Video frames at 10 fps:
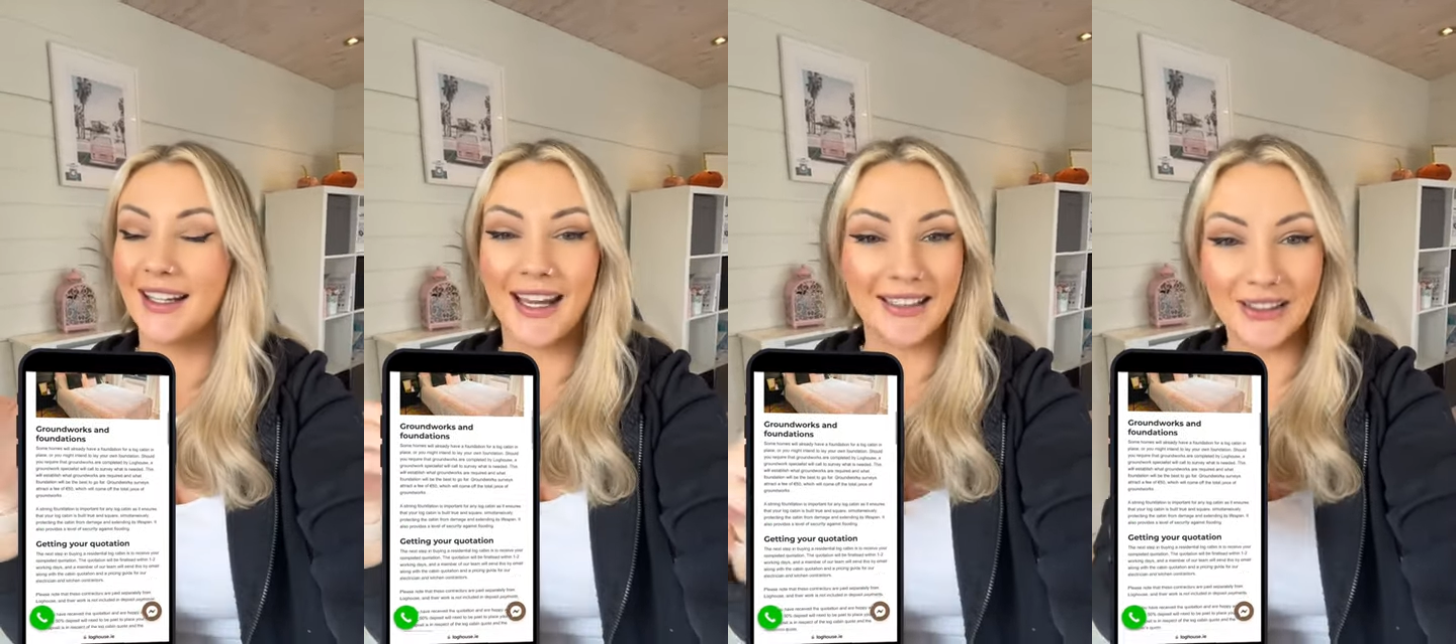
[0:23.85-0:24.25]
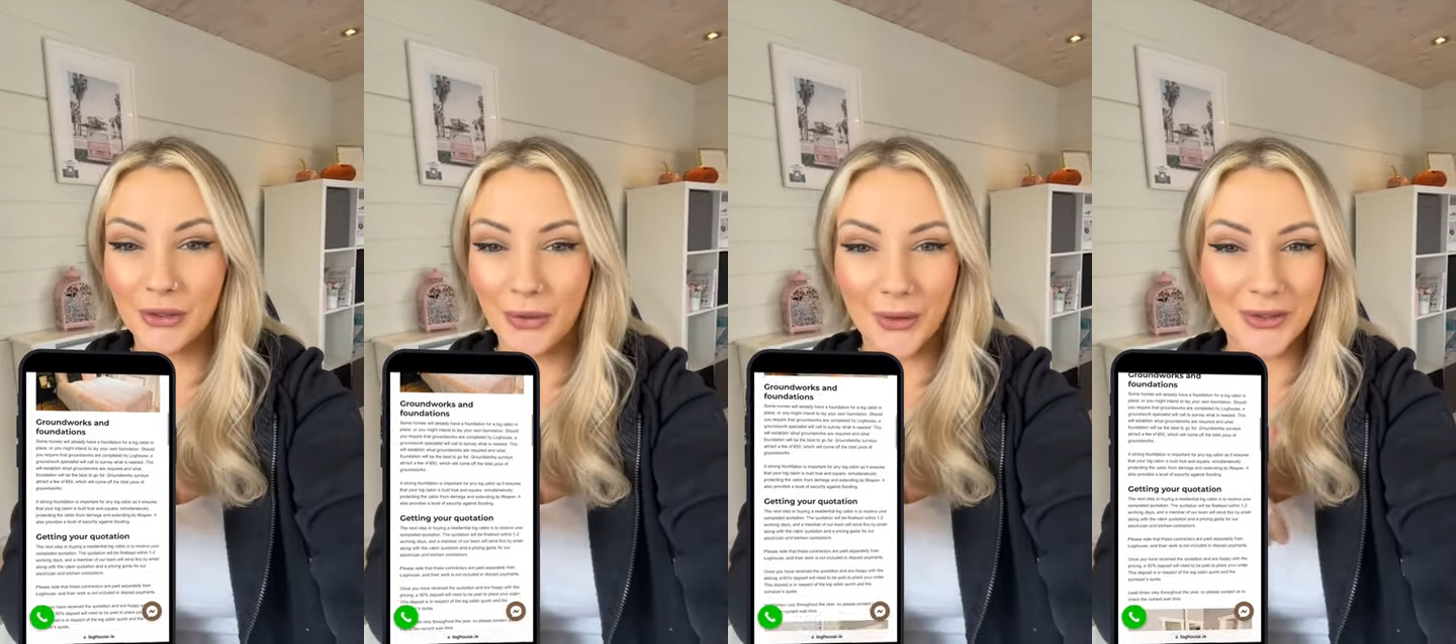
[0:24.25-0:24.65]
getting a
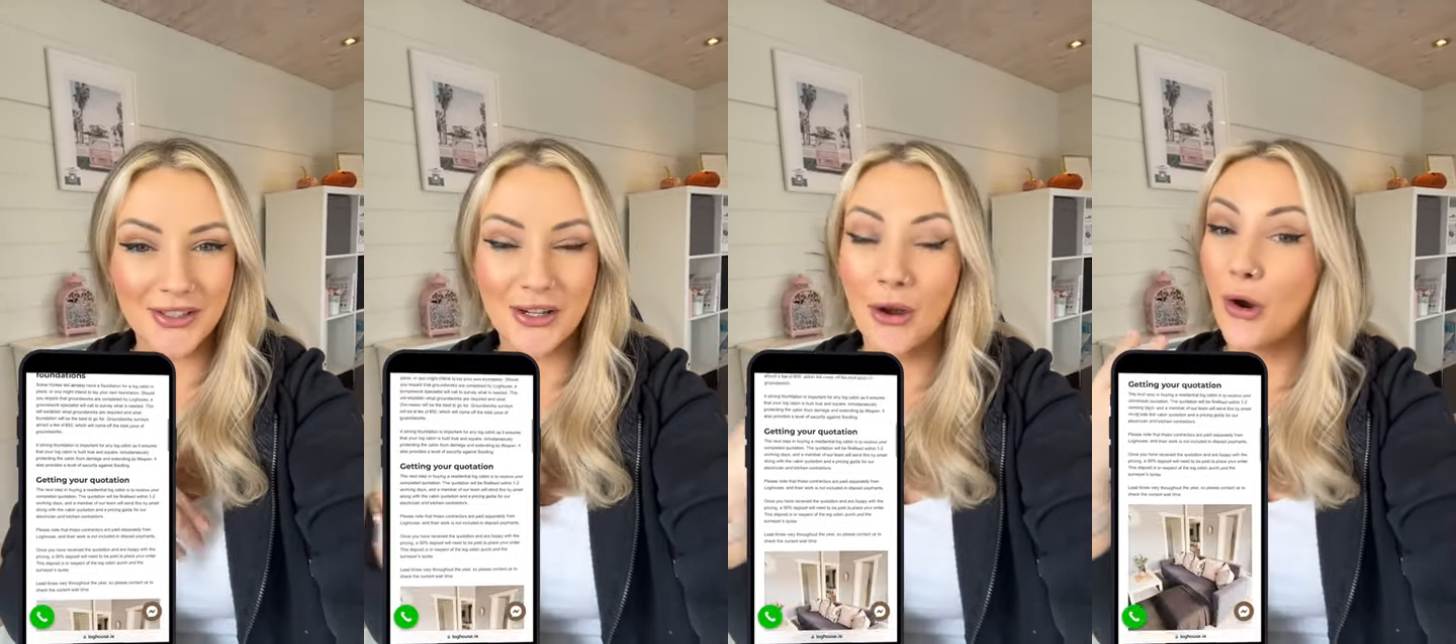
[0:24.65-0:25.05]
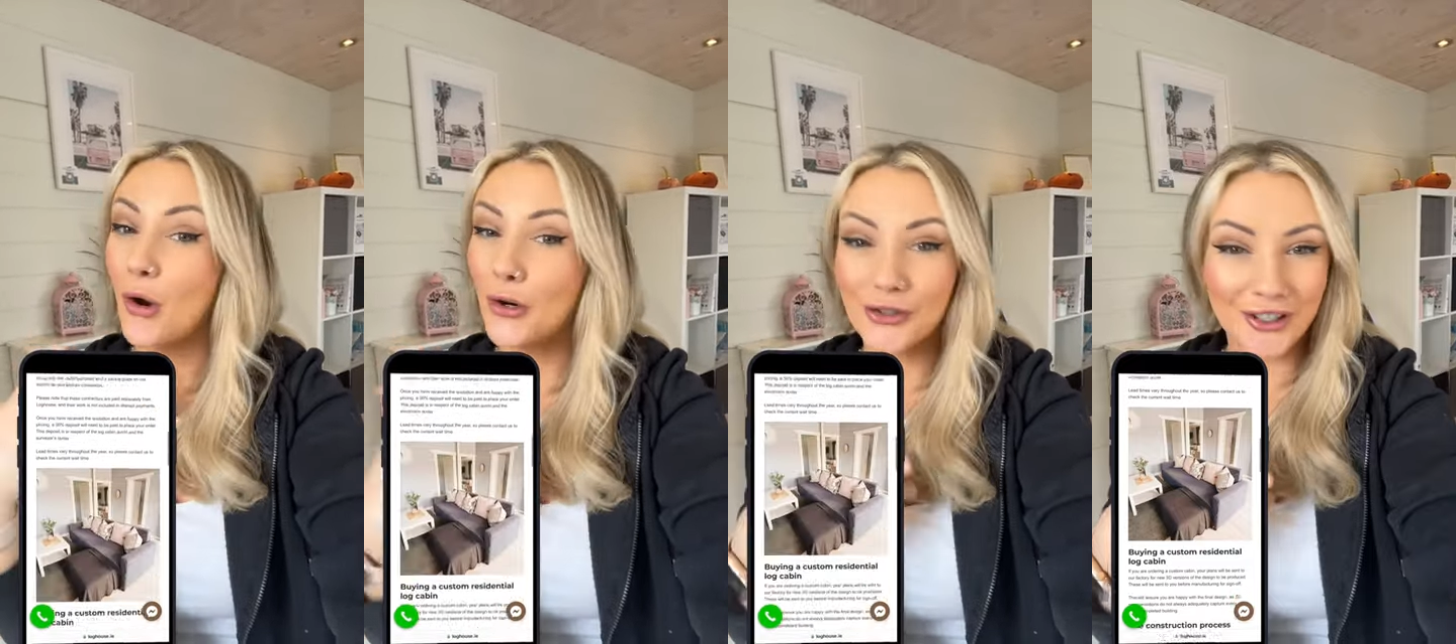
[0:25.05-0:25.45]
quote,
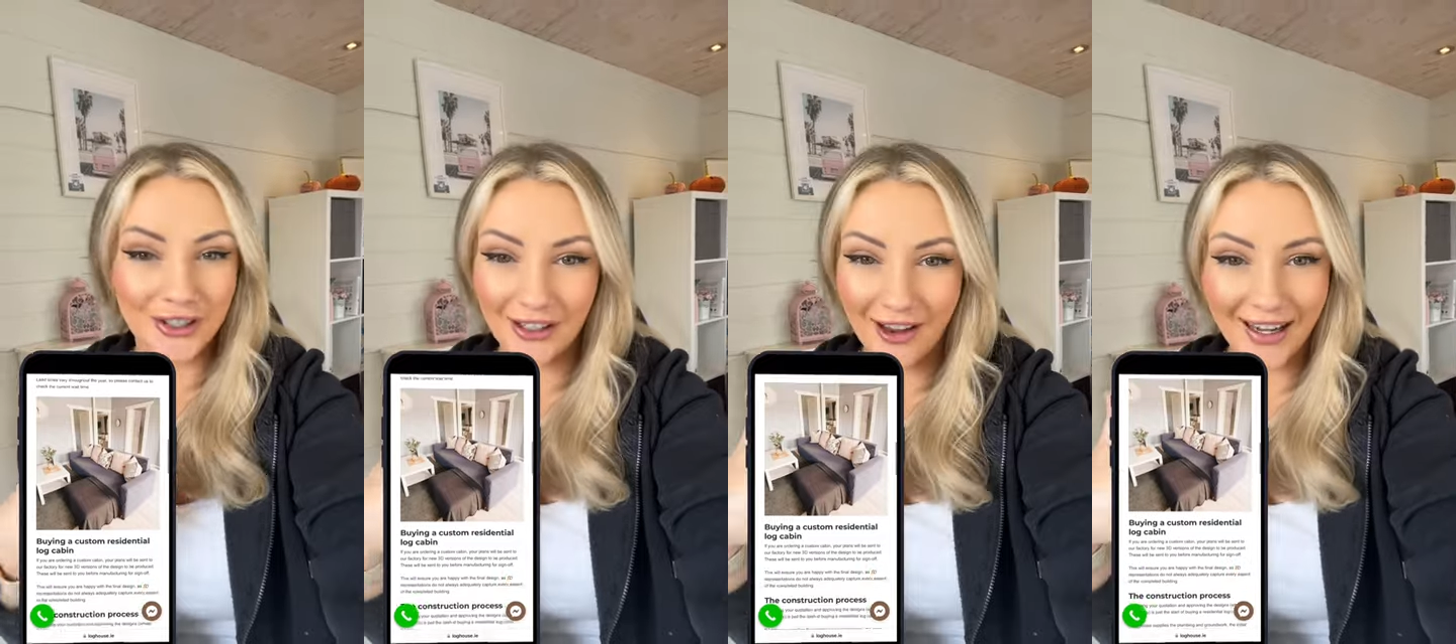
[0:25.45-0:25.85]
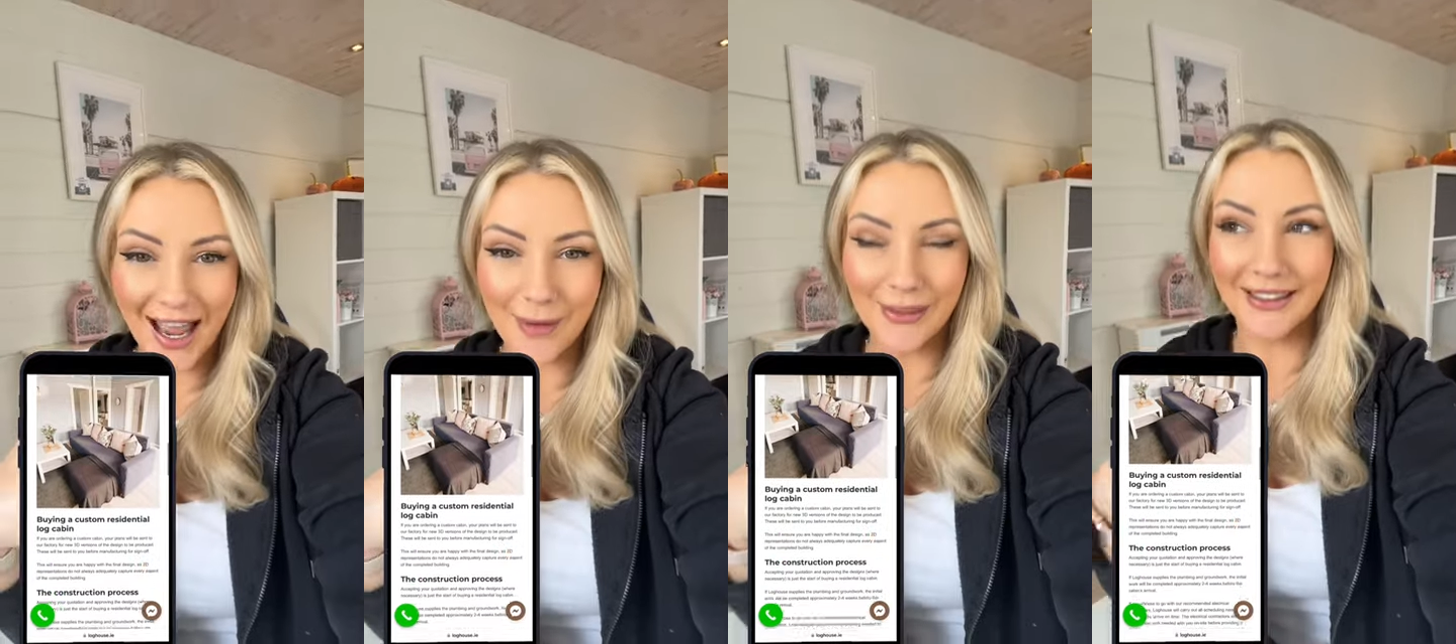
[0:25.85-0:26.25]
ordering your log
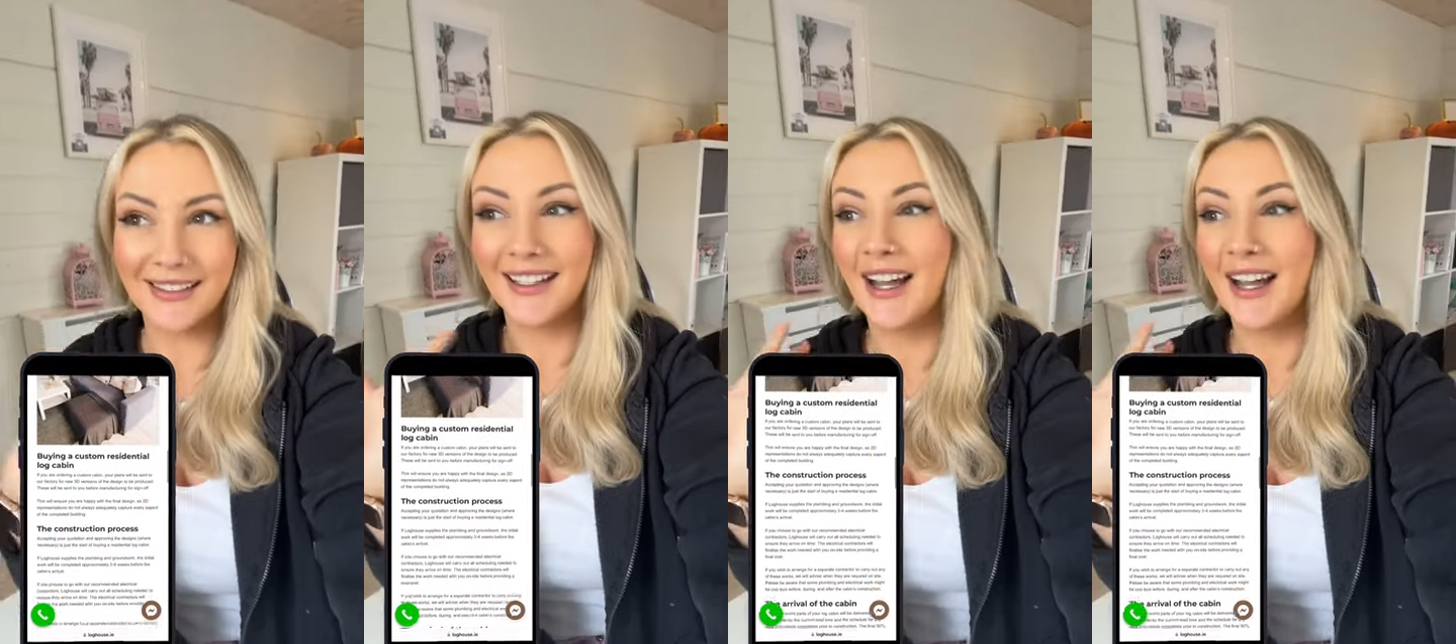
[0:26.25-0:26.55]
cabin,